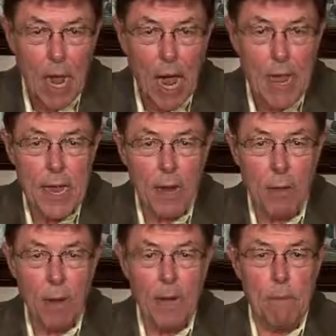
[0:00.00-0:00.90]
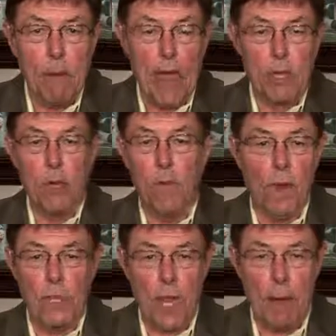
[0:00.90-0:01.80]
how you're going to bring them back. So, for
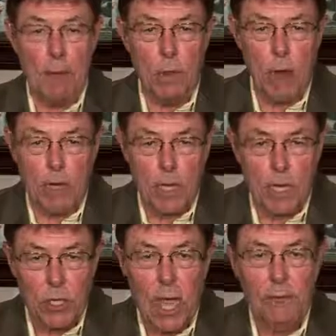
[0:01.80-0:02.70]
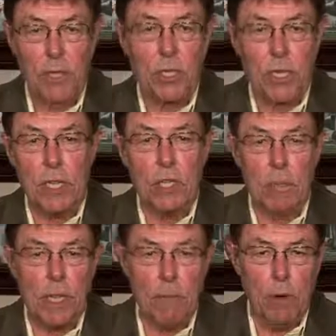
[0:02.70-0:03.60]
example, the Redskins, obviously this will
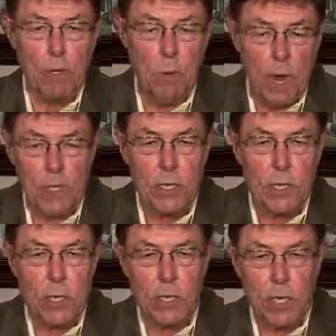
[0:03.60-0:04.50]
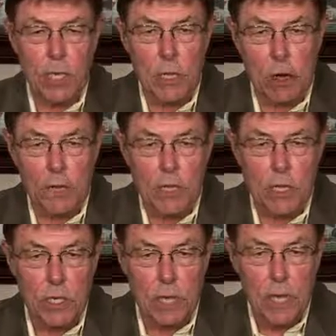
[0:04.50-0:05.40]
be the most watched decision in the
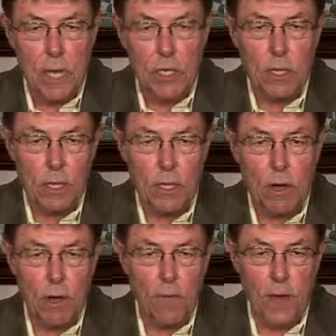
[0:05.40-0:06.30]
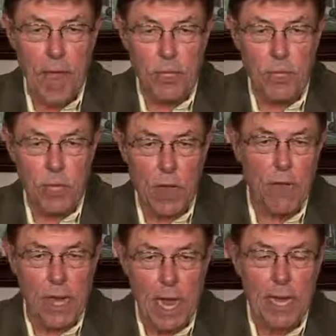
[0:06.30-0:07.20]
offseason until the start of free agency. If
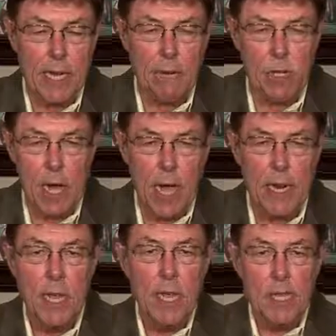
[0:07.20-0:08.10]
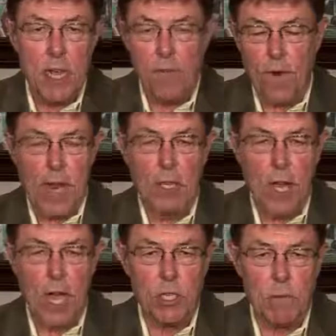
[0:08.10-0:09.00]
you can't get them signed, do you
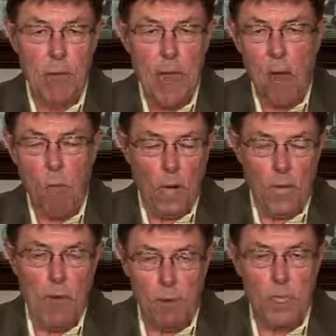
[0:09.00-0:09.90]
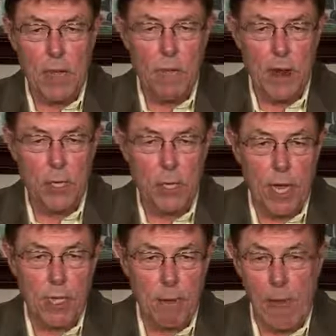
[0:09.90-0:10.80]
franchise them, and what level do you
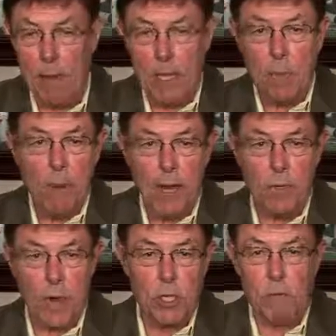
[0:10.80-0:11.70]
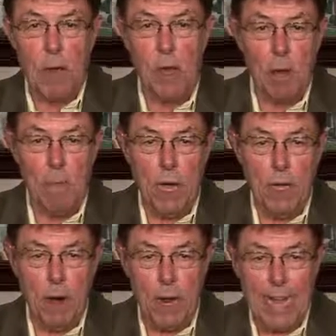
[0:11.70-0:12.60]
franchise them at? The Patriots, Malcolm
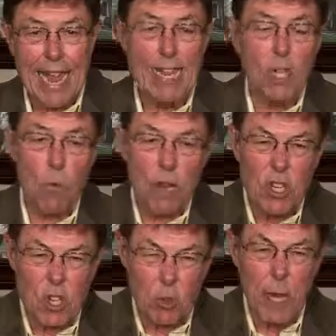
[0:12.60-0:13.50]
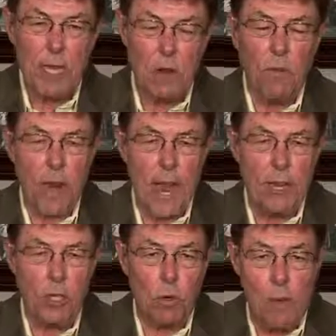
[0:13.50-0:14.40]
Butler, he's a restricted free
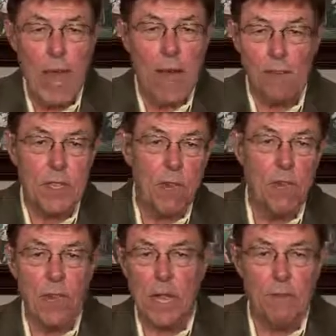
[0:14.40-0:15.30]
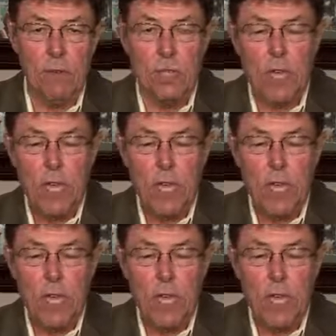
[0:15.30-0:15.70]
agent. We have different levels